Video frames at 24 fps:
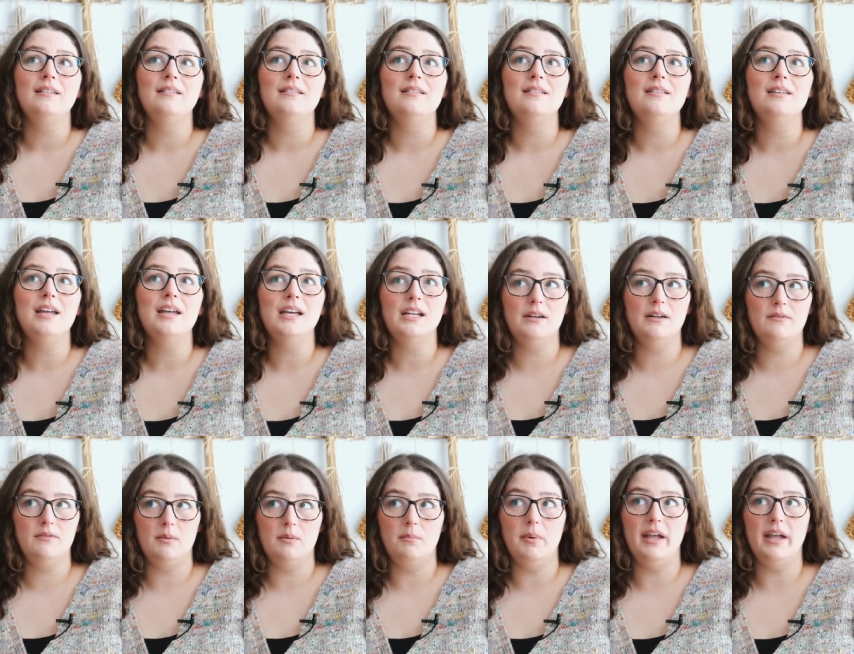none
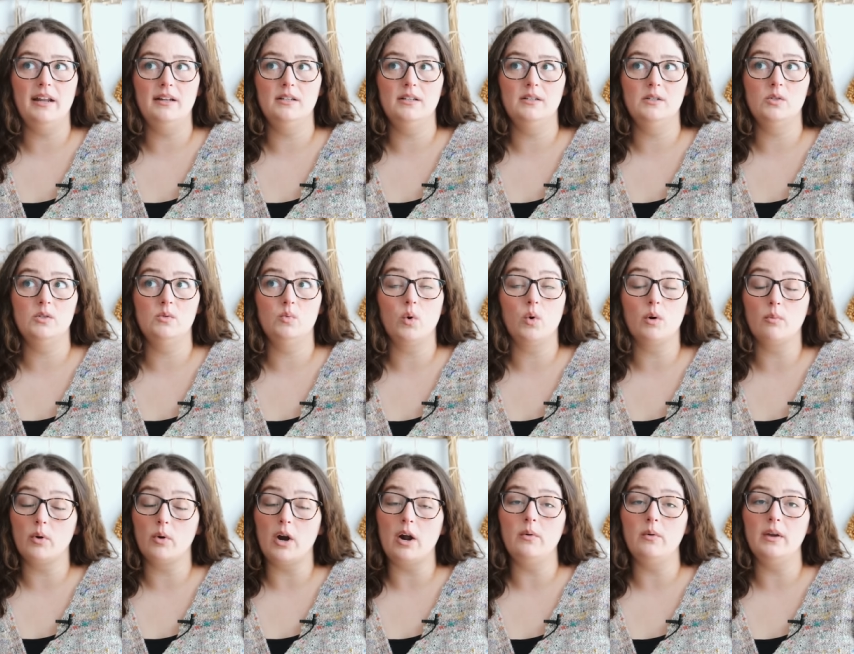of the buttons were
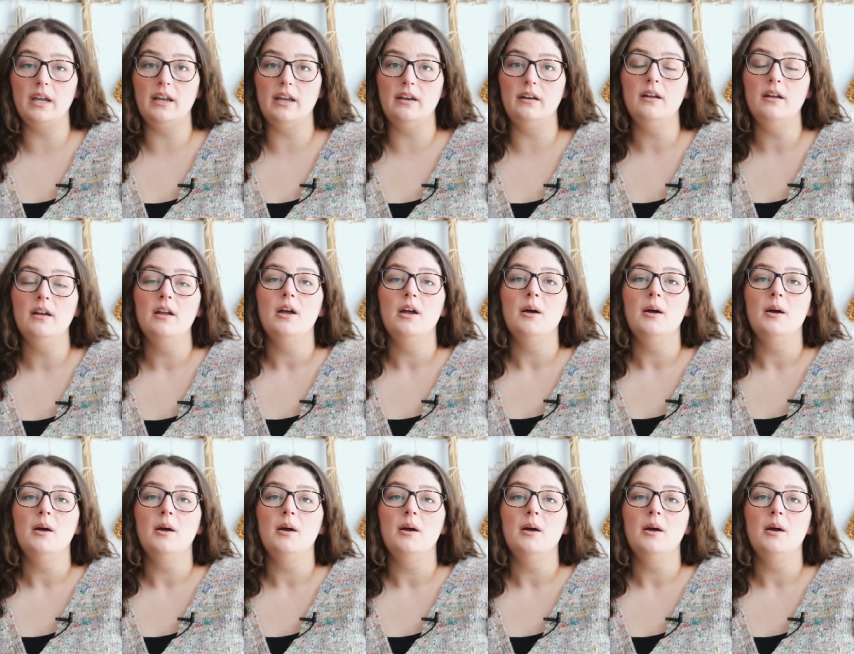broken,